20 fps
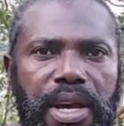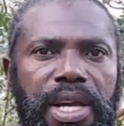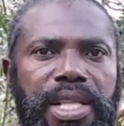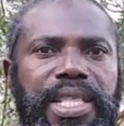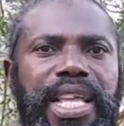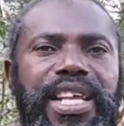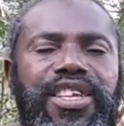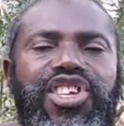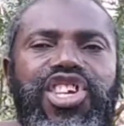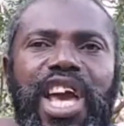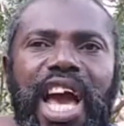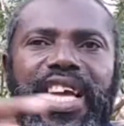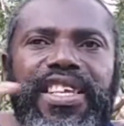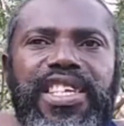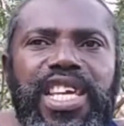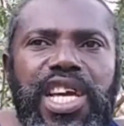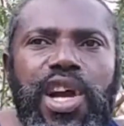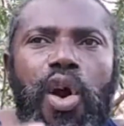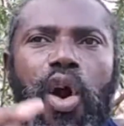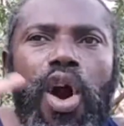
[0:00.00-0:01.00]
They changed
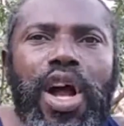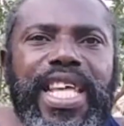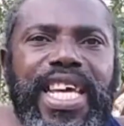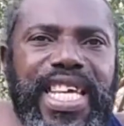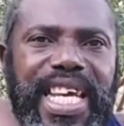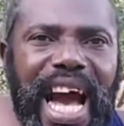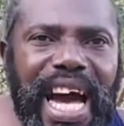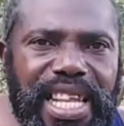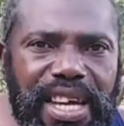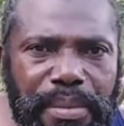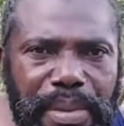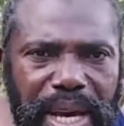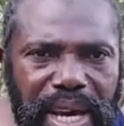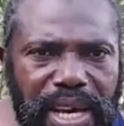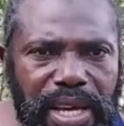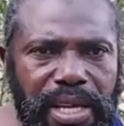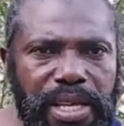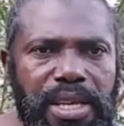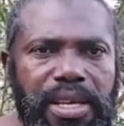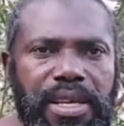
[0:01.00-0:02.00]
the whole economy.